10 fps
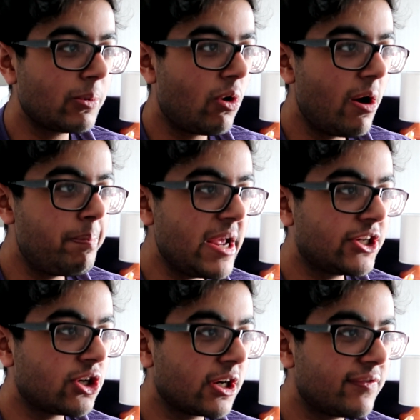quite a
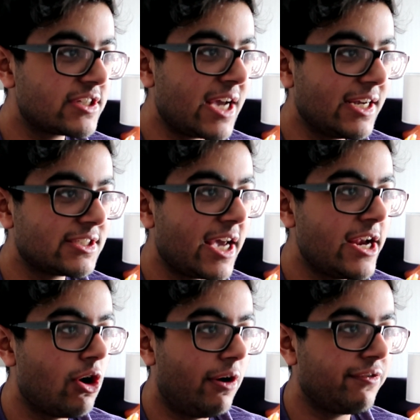big chunk of his
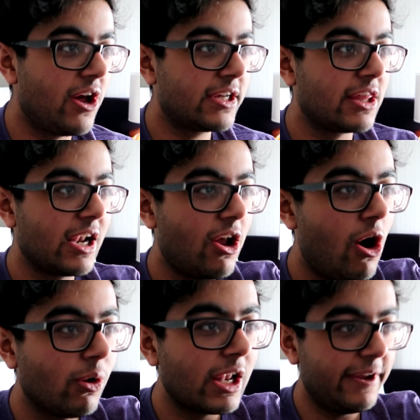cascade off, like the
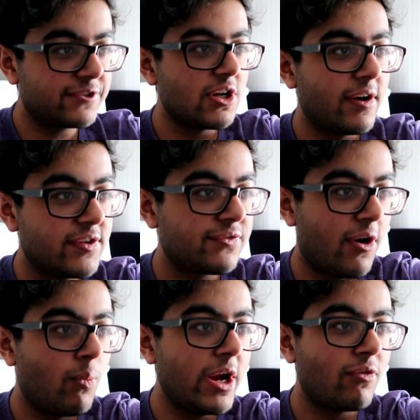whole left side of his
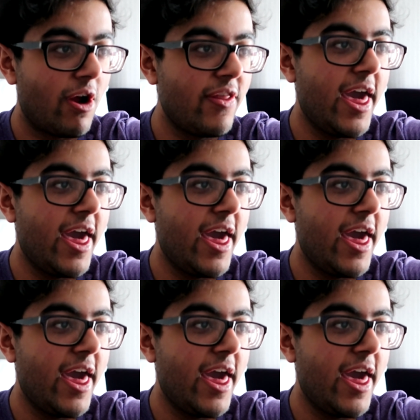front wing right